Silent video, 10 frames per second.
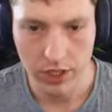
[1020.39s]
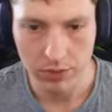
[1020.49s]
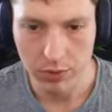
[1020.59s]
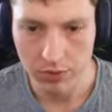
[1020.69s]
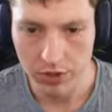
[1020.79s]

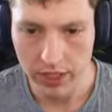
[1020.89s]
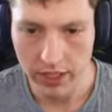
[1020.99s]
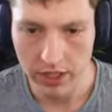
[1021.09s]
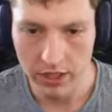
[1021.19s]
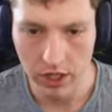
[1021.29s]
Nice ball,
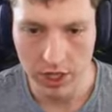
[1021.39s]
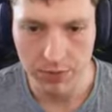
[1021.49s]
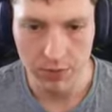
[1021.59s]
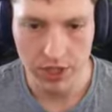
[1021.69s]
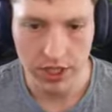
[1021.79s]
Saka.
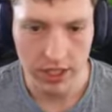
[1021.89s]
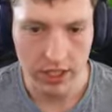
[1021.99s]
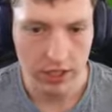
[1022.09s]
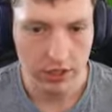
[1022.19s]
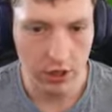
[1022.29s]
Nice ball,
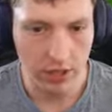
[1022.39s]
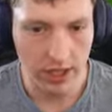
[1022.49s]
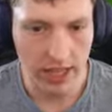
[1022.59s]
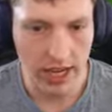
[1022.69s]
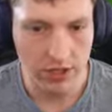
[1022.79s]
Saka.
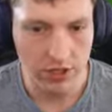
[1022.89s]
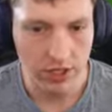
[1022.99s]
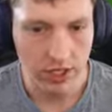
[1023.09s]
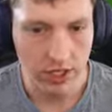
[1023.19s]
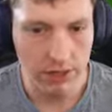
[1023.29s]
Duda, yes.